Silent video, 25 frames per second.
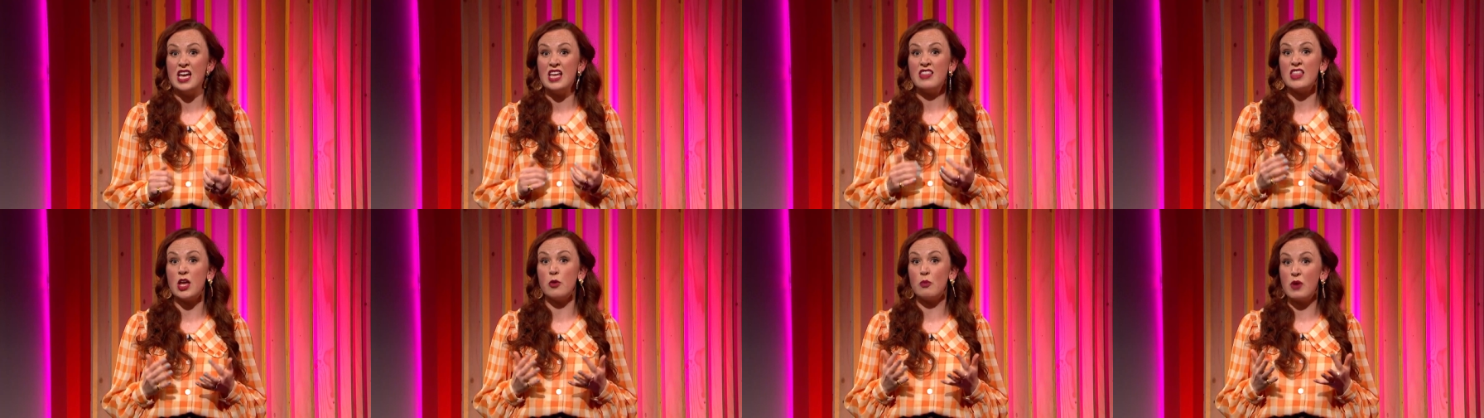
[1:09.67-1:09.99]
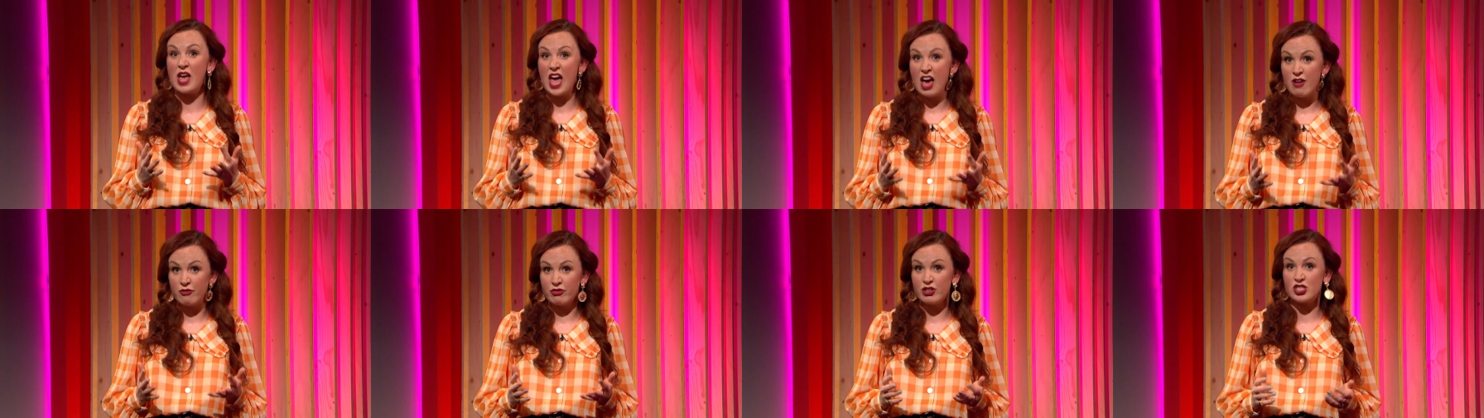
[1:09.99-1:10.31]
than we
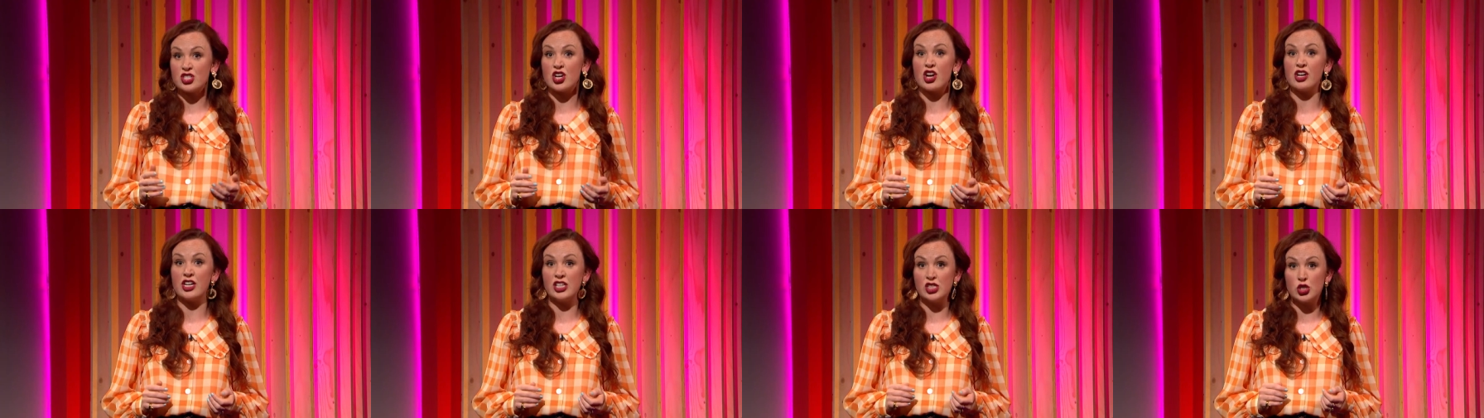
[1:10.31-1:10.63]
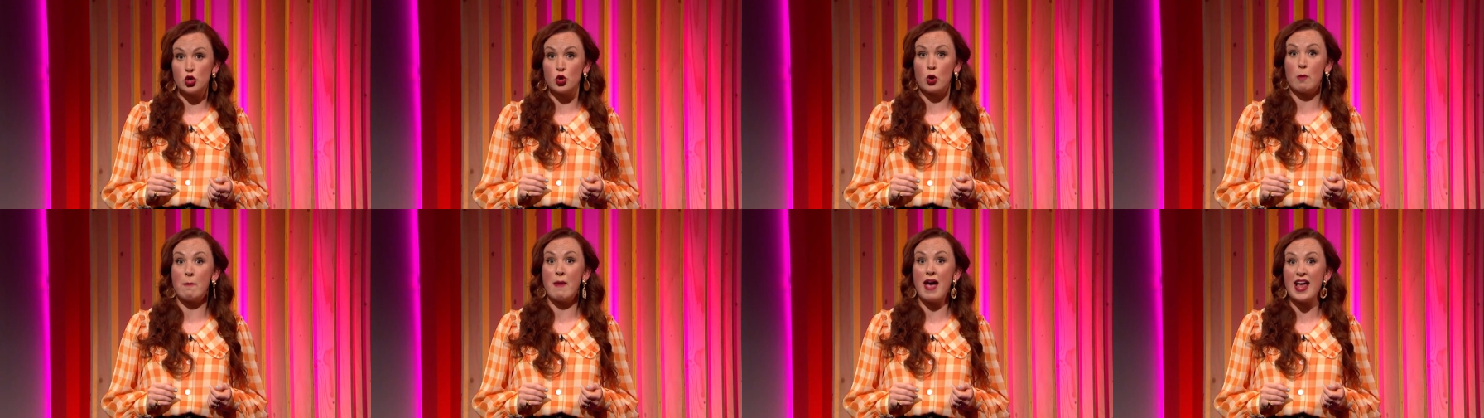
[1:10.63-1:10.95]
have returning to
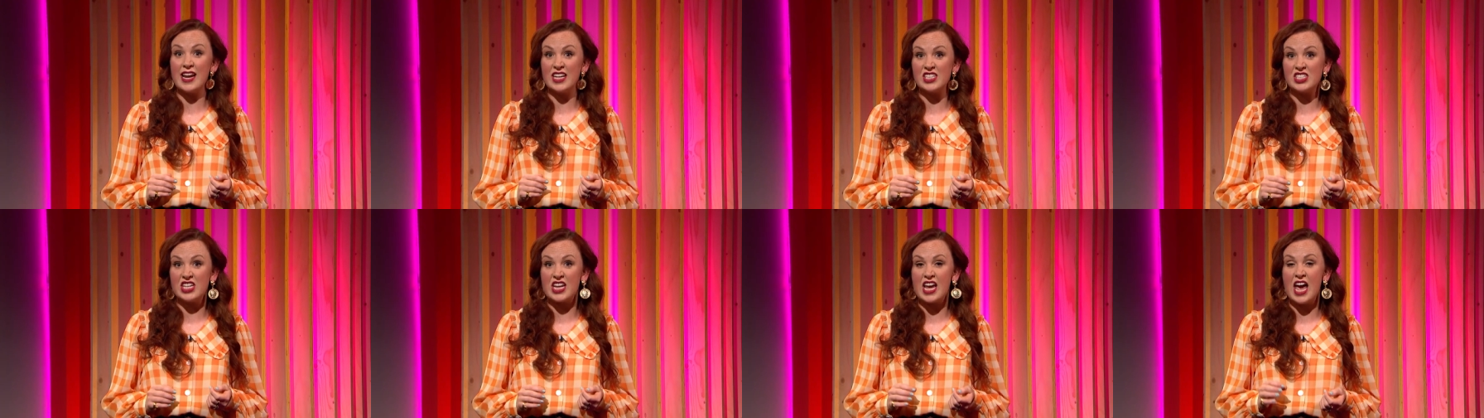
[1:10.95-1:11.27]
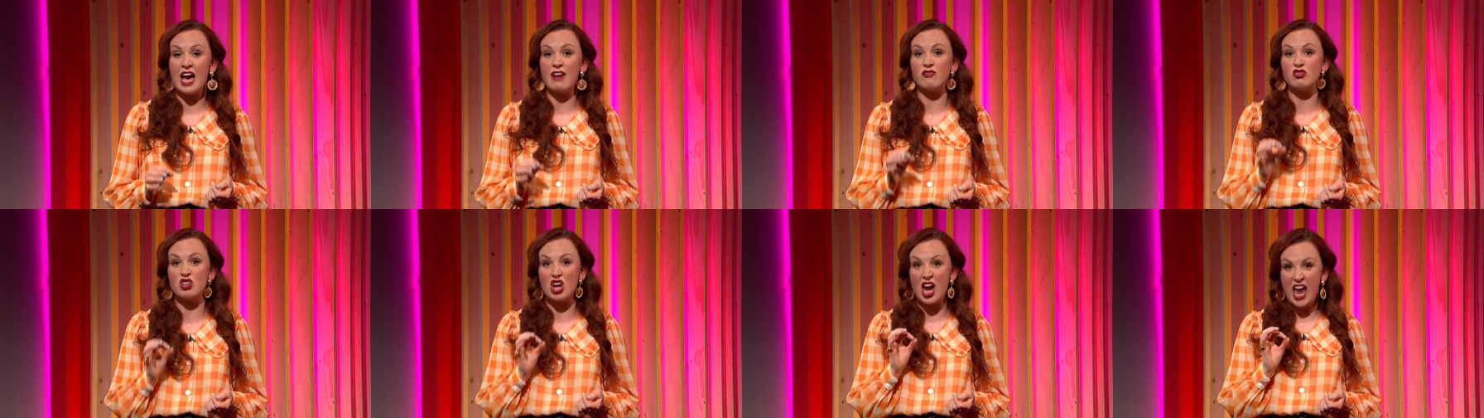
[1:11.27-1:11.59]
normality
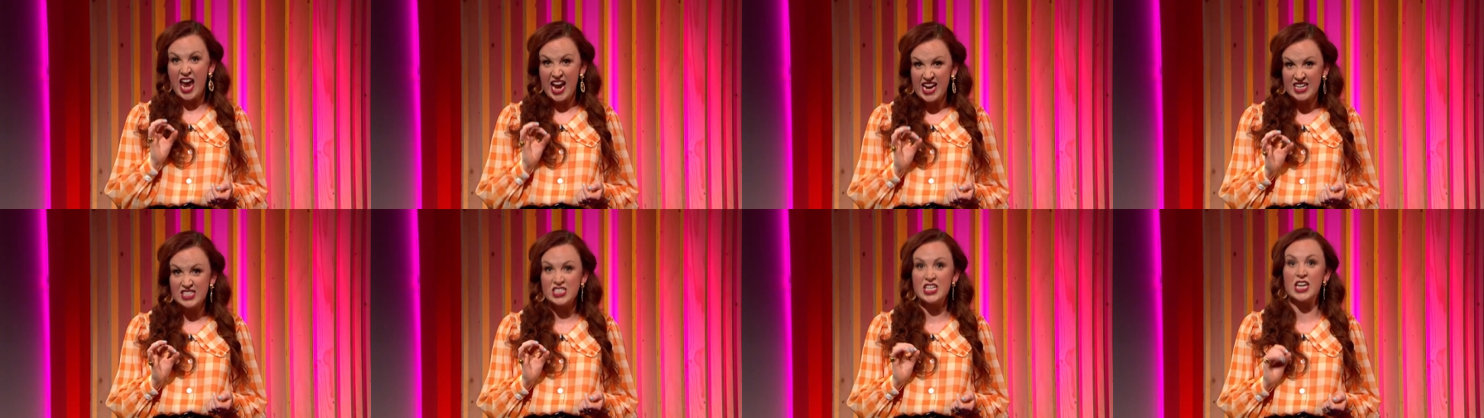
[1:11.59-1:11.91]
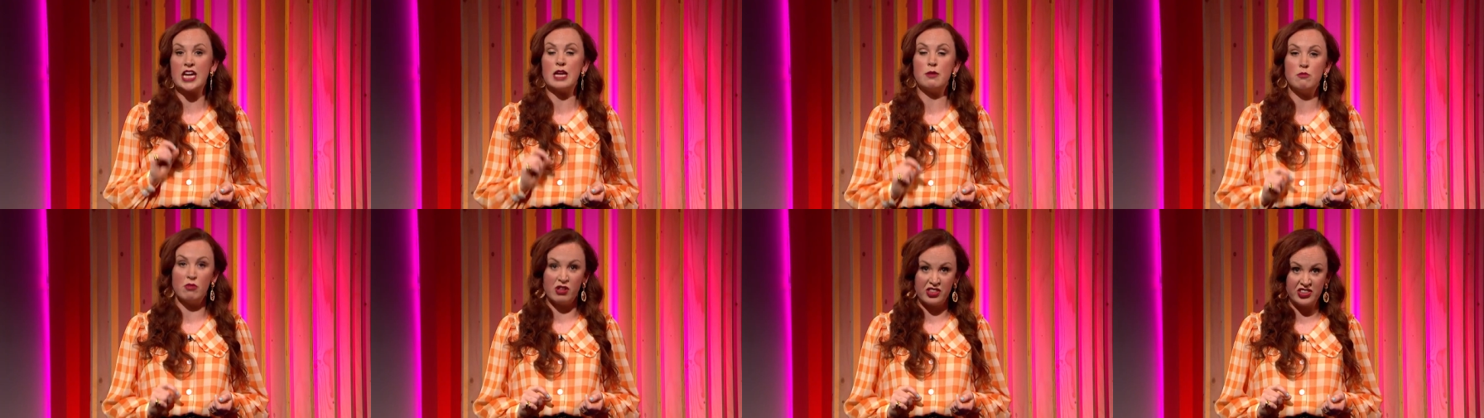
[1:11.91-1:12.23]
after
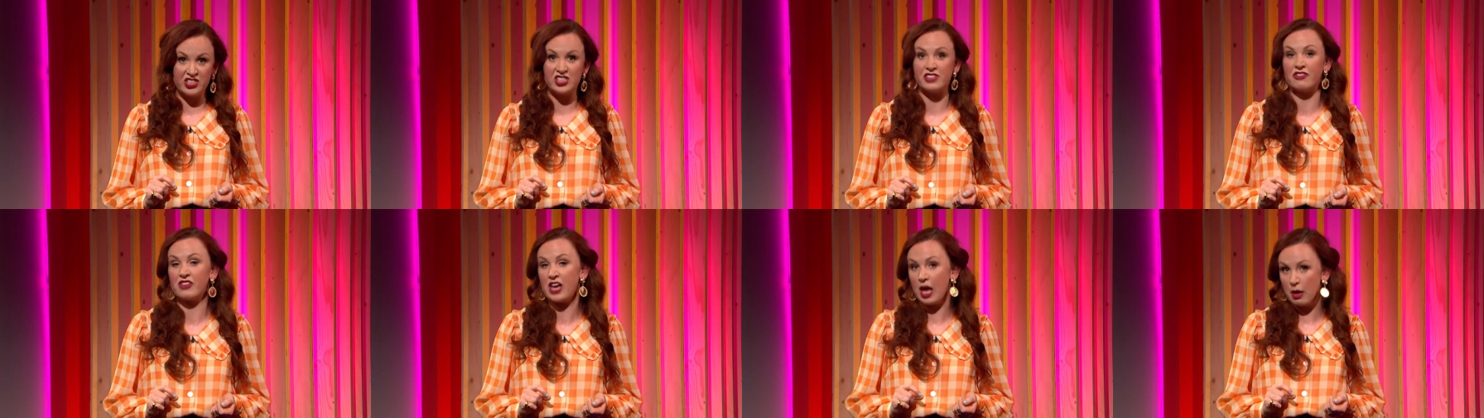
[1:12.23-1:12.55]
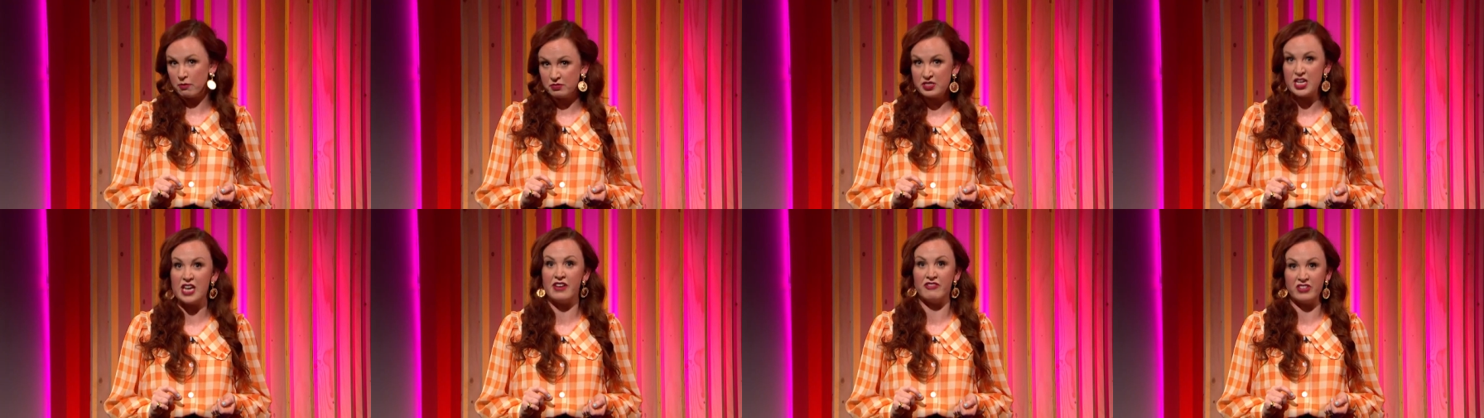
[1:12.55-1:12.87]
18 months of
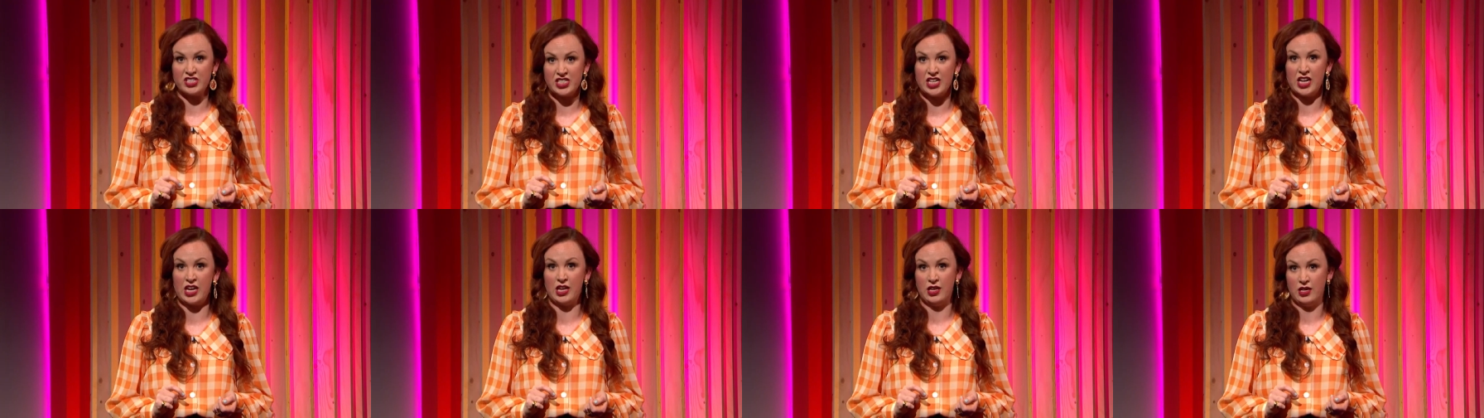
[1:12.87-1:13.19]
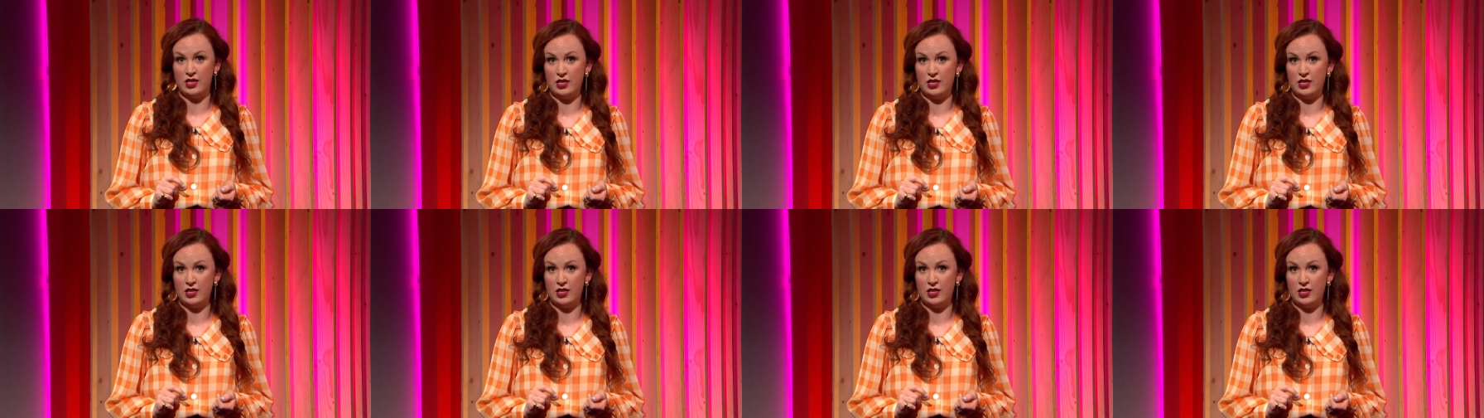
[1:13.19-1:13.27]
captivity.